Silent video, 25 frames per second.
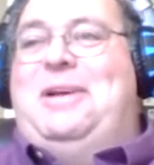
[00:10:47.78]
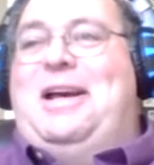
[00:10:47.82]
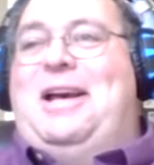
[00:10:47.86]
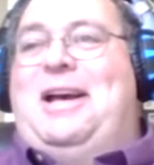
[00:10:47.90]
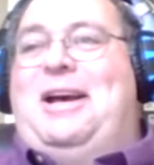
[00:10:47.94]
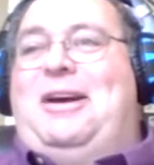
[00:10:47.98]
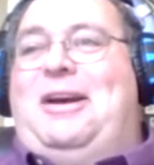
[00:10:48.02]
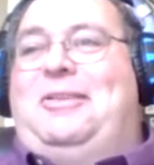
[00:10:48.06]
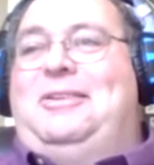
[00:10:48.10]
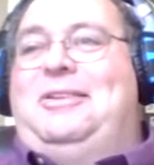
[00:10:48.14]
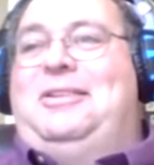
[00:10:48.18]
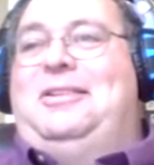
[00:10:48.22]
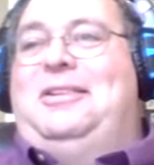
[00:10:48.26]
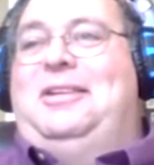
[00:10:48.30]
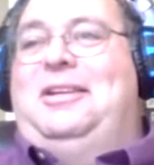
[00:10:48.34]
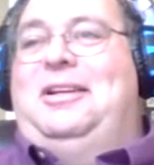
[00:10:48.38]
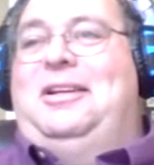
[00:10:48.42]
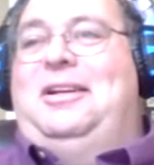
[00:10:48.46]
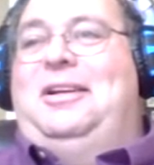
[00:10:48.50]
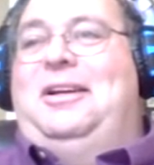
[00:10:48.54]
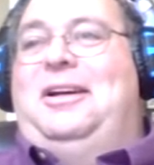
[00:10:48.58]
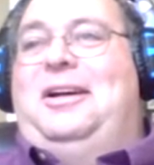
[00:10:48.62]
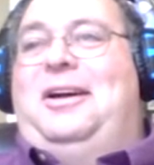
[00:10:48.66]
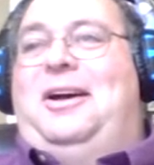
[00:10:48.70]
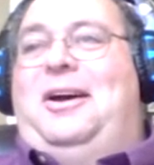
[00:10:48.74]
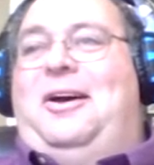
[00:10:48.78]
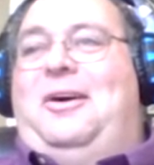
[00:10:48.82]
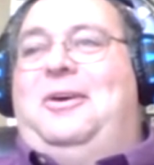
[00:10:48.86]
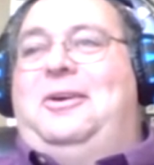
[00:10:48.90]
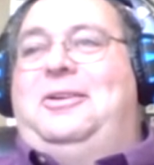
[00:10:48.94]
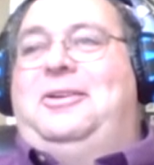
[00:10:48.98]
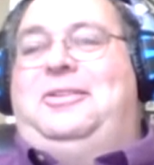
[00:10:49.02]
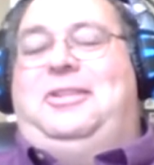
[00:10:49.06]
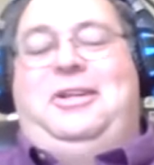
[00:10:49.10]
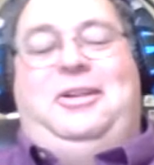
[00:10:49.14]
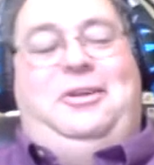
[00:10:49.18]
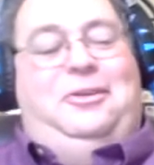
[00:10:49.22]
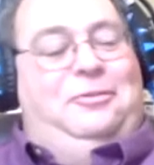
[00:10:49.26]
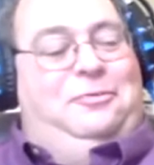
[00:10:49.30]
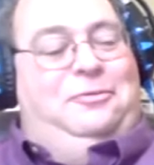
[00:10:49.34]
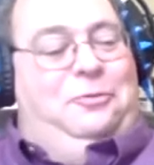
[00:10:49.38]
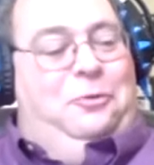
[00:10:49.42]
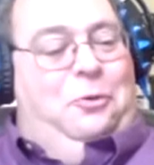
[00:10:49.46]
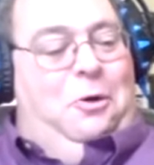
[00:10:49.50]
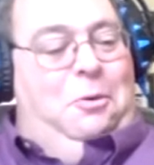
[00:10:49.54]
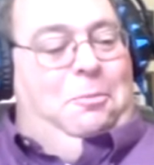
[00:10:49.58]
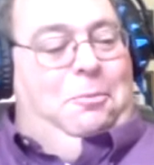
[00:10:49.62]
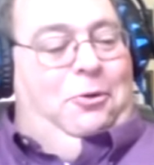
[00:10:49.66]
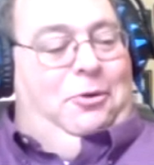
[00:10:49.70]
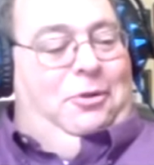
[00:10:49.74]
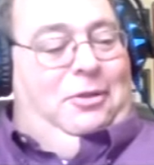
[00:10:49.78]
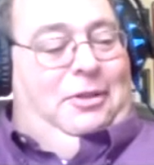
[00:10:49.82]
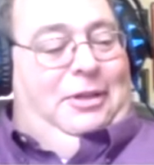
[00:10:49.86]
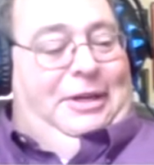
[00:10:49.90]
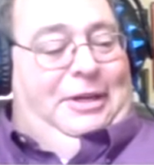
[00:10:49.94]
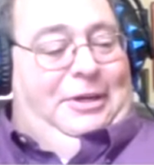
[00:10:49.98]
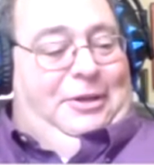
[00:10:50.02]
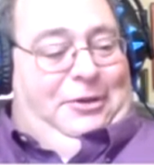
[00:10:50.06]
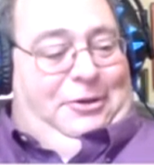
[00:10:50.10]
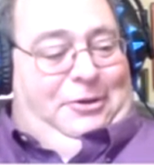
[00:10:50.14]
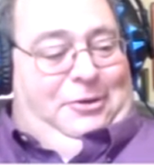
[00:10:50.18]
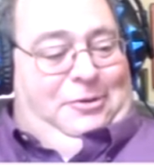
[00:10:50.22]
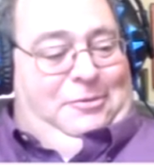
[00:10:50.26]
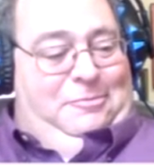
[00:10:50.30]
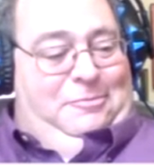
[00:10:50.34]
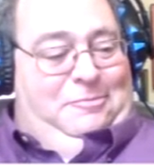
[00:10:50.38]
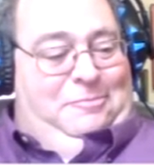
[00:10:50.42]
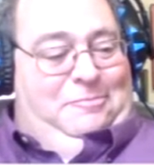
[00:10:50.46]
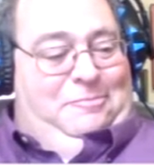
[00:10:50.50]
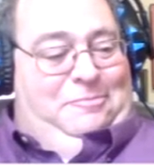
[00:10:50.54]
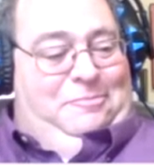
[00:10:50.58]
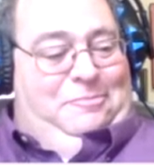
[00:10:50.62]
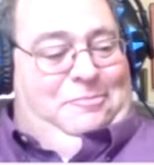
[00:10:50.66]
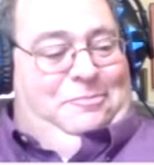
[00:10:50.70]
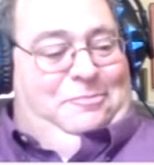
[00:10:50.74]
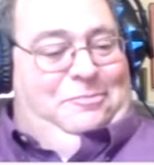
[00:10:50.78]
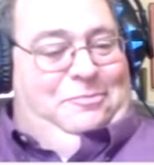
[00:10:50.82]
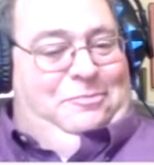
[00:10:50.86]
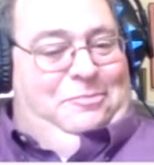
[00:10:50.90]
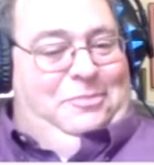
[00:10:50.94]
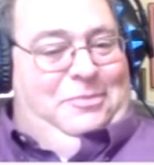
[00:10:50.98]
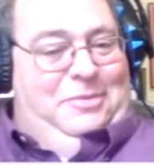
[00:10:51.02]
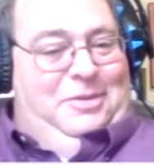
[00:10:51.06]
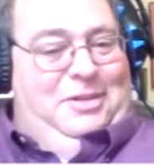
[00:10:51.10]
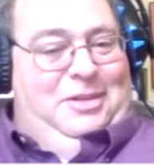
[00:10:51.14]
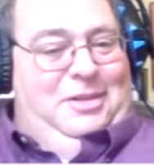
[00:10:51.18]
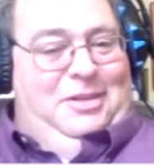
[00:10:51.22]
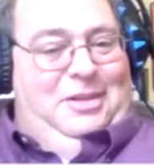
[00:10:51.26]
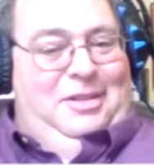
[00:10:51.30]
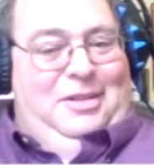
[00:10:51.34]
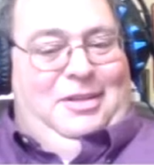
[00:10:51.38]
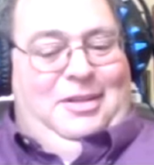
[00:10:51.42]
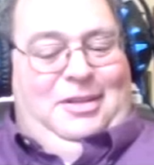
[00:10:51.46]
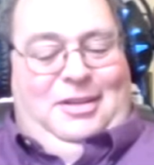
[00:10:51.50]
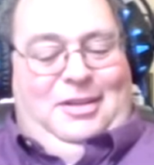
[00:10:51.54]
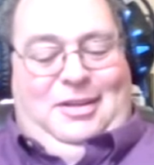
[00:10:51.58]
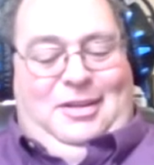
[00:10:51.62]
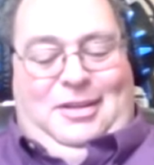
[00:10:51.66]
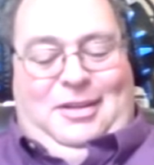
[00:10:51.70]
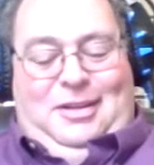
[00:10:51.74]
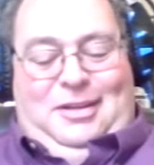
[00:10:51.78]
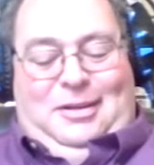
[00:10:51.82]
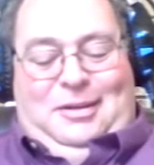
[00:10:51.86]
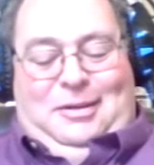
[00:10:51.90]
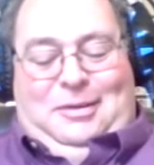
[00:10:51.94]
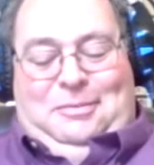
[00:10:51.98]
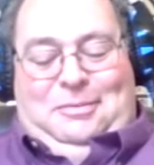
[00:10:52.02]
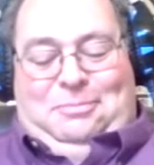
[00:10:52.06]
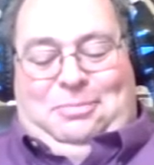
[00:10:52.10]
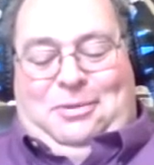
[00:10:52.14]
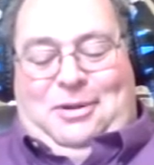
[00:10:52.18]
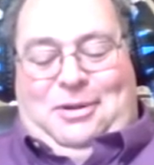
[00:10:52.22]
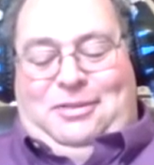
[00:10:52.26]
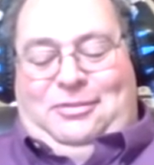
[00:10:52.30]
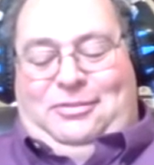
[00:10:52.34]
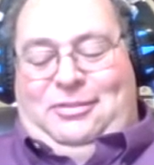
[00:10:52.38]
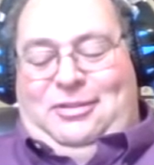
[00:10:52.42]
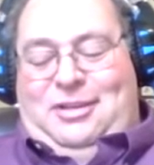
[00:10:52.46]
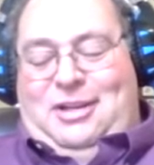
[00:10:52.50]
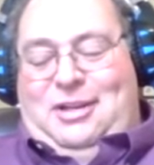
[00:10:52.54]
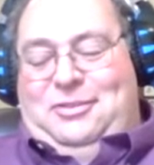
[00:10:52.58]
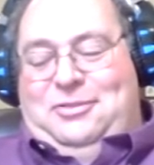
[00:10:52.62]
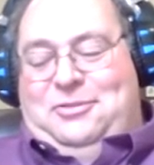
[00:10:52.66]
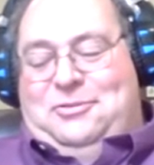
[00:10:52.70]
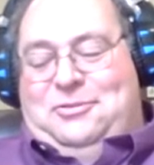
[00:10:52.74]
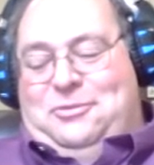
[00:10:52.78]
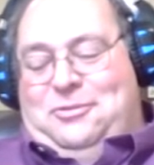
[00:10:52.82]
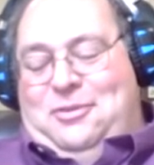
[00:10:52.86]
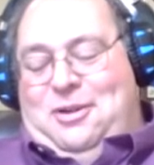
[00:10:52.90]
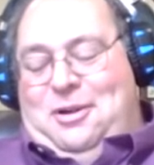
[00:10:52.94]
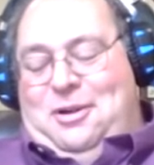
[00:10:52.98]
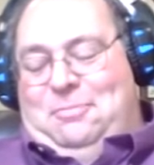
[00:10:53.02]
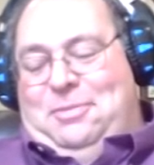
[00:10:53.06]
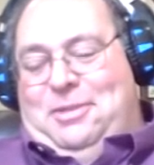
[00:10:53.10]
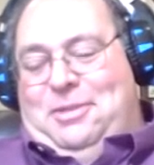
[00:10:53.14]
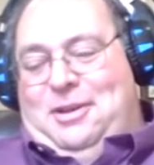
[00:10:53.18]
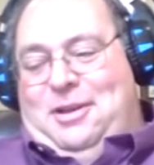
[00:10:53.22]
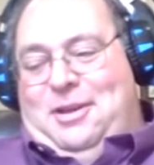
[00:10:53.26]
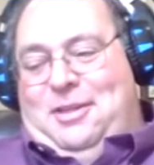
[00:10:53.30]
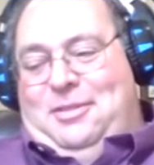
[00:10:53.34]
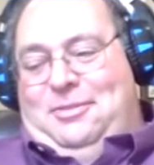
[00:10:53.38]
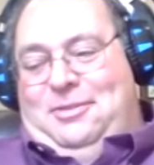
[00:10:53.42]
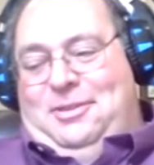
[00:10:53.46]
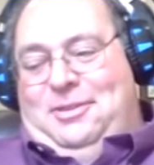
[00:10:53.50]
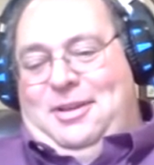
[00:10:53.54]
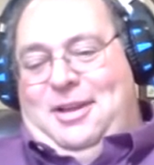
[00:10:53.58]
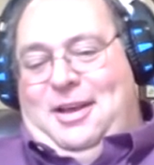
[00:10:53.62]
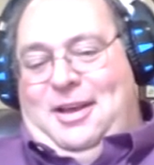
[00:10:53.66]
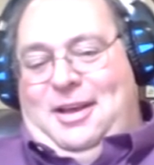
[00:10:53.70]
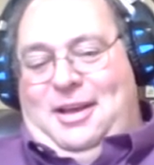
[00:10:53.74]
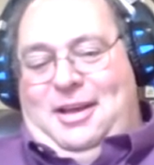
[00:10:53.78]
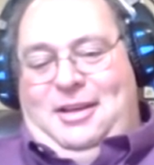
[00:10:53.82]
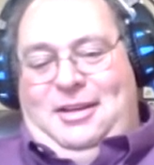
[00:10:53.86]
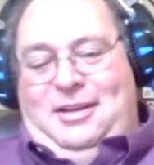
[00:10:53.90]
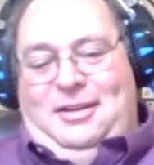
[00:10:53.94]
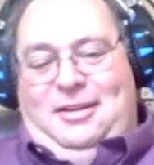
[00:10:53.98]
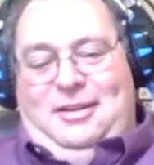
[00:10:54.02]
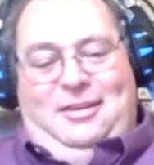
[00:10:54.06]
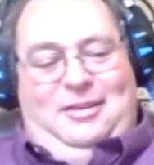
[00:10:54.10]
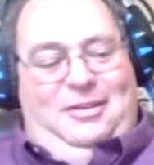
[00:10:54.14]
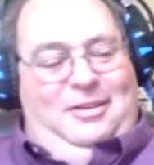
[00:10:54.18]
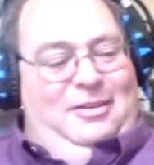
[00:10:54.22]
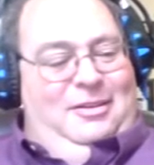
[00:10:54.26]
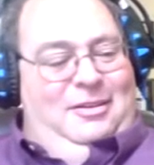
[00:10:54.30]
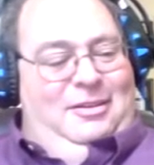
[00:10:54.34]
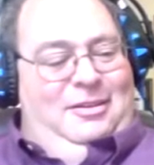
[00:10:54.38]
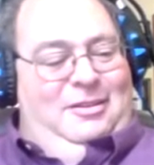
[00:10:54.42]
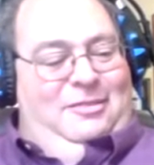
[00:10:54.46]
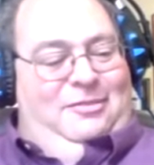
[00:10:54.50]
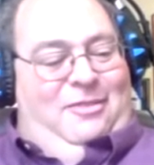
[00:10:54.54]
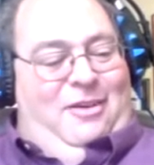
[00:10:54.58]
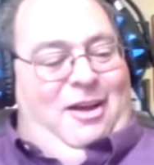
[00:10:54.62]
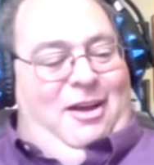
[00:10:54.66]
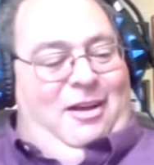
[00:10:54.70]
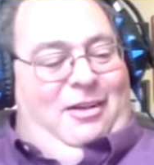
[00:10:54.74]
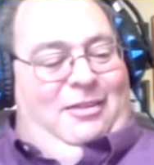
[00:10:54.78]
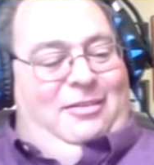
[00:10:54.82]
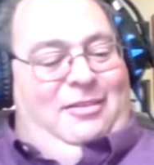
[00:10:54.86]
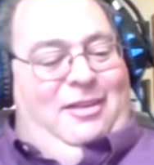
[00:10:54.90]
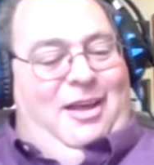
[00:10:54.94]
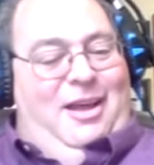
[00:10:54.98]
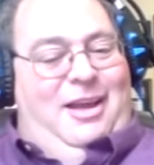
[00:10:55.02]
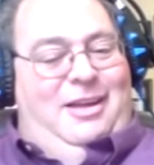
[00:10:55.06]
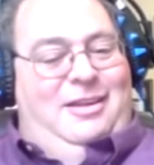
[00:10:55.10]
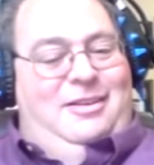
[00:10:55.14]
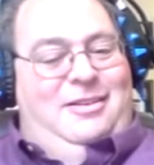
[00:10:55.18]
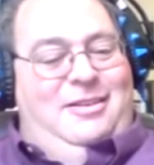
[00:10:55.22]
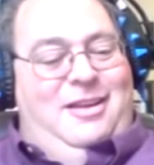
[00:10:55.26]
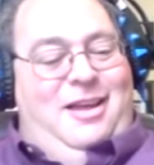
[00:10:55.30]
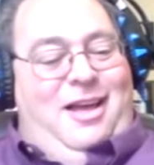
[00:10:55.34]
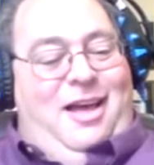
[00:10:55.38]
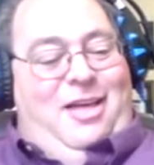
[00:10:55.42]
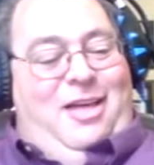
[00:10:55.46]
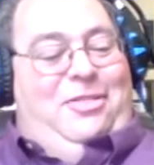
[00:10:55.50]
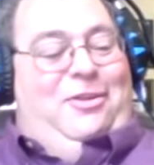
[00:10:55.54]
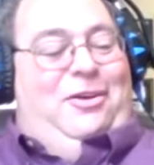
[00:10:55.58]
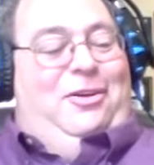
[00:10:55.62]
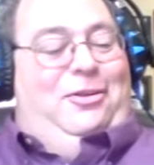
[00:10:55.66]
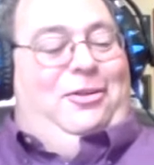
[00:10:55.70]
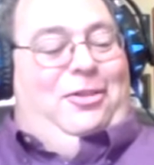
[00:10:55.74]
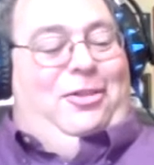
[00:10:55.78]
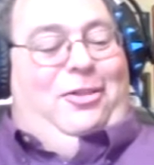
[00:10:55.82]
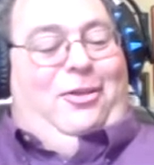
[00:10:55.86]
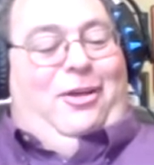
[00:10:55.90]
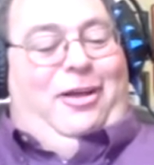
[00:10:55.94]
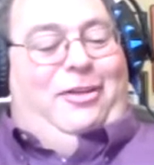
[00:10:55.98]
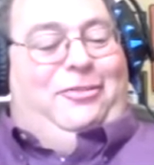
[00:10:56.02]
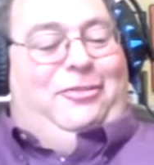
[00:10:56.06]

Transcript: He sued somebody you wouldn't expect in 2022. He sued Hillary Clinton.